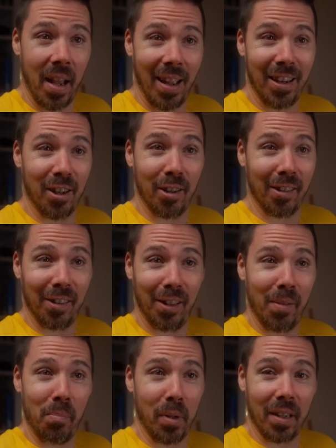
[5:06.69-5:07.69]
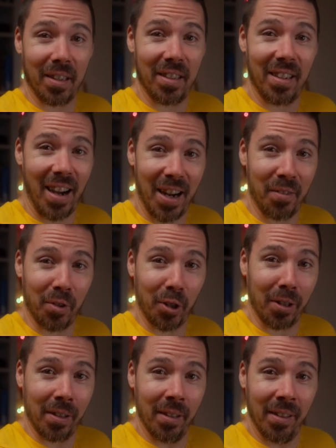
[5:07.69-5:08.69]
and an Olympic
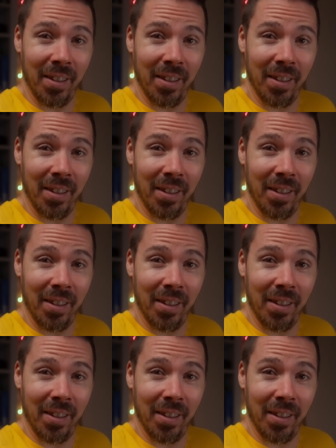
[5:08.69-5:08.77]
diver.